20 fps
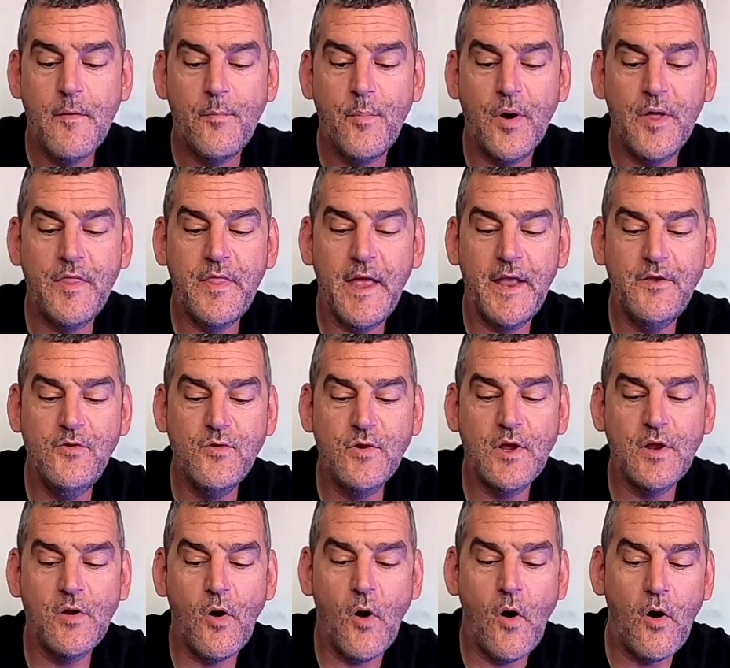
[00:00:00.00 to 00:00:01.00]
But then you
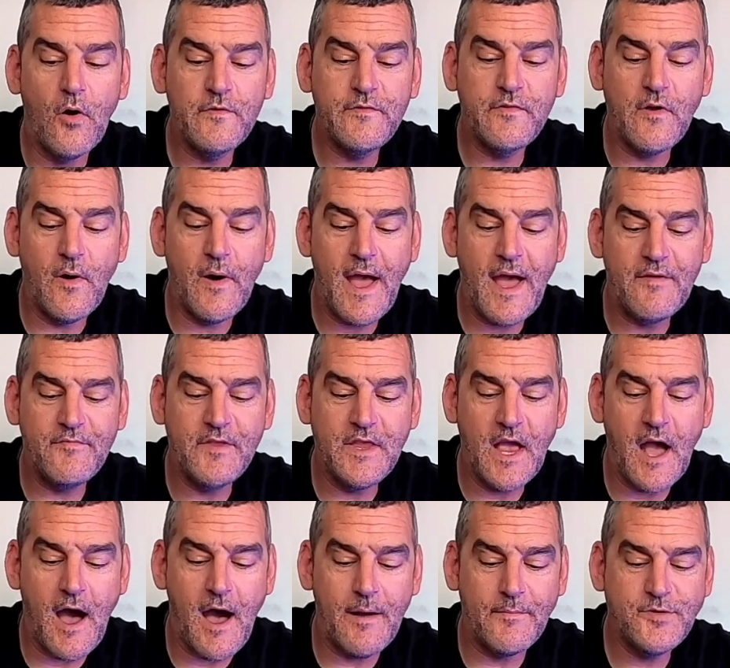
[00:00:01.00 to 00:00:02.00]
can also have the
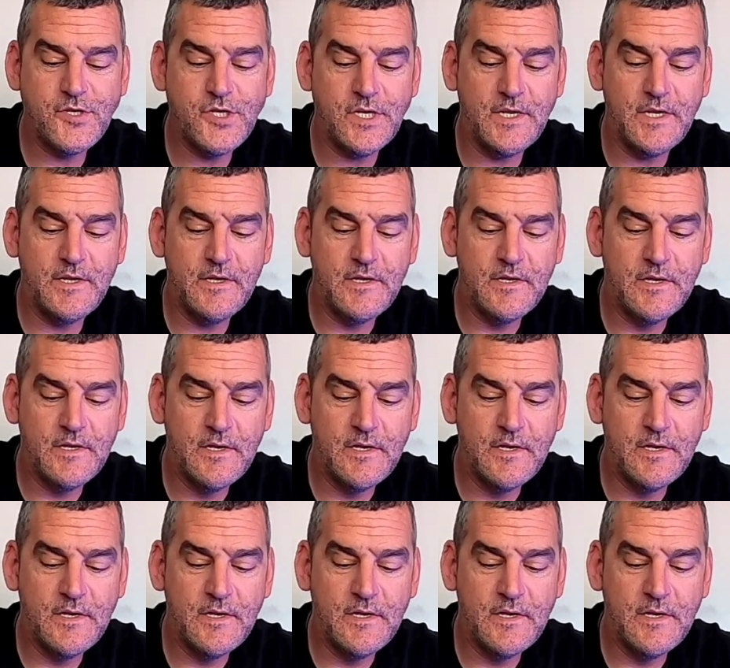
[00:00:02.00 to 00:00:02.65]
option,